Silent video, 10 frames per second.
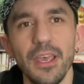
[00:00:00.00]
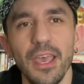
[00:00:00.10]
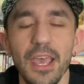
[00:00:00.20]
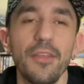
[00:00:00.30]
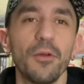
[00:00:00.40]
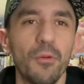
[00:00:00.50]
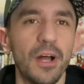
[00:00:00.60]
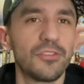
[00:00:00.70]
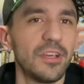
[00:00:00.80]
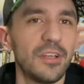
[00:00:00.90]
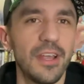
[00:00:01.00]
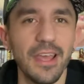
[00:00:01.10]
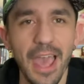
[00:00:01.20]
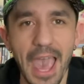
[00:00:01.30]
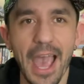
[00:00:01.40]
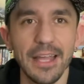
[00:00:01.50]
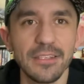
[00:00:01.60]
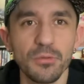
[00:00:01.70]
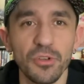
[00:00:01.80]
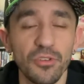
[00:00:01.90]
and they're watching
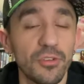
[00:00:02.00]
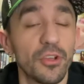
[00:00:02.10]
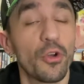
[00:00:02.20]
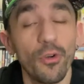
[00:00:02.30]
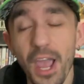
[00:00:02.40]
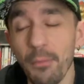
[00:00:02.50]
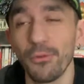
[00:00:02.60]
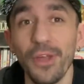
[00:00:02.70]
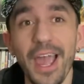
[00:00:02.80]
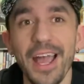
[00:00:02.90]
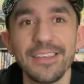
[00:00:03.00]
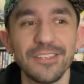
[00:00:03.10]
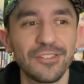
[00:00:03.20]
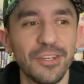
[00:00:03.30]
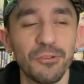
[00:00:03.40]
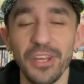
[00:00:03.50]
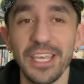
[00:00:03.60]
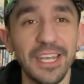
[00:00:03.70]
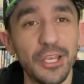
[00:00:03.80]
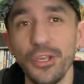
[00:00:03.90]
ads, which there's a crap load of ads this year, which I
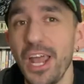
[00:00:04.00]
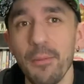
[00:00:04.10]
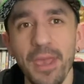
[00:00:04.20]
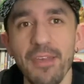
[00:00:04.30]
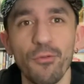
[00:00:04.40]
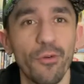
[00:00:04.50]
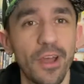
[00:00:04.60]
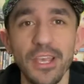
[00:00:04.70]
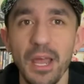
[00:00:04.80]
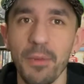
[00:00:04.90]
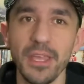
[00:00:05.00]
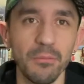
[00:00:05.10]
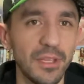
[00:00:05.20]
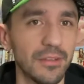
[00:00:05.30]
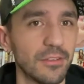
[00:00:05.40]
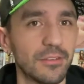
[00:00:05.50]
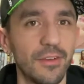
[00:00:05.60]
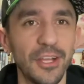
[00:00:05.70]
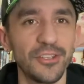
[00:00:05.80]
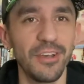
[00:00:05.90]
get it. You gotta pay for, right? You gotta pay the bills,
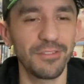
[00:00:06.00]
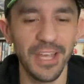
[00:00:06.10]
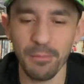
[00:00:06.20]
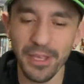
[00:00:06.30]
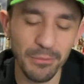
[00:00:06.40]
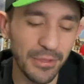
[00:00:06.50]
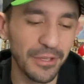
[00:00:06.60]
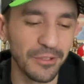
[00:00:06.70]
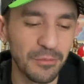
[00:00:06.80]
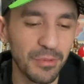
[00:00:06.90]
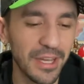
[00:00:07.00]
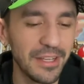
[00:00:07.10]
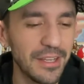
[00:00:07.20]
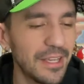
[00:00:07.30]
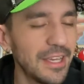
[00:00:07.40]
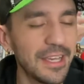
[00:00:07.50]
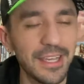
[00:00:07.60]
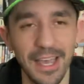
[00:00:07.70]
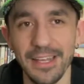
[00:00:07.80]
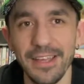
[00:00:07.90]
right, Jeff? You gotta pay the bills. But
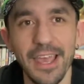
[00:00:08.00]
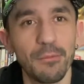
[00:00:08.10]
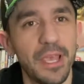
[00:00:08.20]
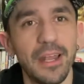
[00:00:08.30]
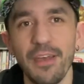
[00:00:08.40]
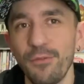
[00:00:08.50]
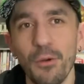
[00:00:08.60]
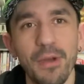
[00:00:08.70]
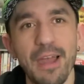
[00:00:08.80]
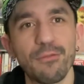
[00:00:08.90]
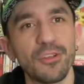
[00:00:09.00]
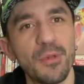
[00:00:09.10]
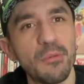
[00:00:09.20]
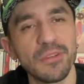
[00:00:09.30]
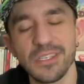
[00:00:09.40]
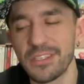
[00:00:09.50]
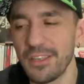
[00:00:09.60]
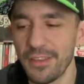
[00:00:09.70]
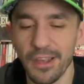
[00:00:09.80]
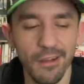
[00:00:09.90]
god dang, man, I felt bad for those people just
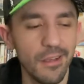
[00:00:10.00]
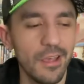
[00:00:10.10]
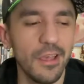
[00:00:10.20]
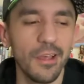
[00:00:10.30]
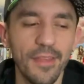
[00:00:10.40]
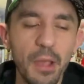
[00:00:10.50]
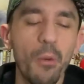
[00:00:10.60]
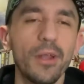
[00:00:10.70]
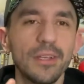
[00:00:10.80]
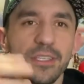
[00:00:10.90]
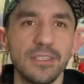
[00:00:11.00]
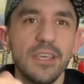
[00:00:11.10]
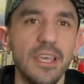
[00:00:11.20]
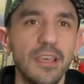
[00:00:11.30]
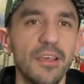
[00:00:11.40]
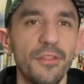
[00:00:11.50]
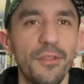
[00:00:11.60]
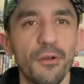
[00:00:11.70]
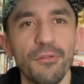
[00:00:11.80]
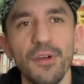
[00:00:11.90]
sitting there. They want to see
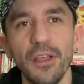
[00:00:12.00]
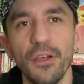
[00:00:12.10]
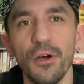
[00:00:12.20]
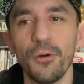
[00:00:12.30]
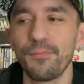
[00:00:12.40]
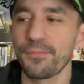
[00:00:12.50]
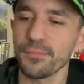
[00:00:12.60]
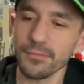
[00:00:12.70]
their fellow,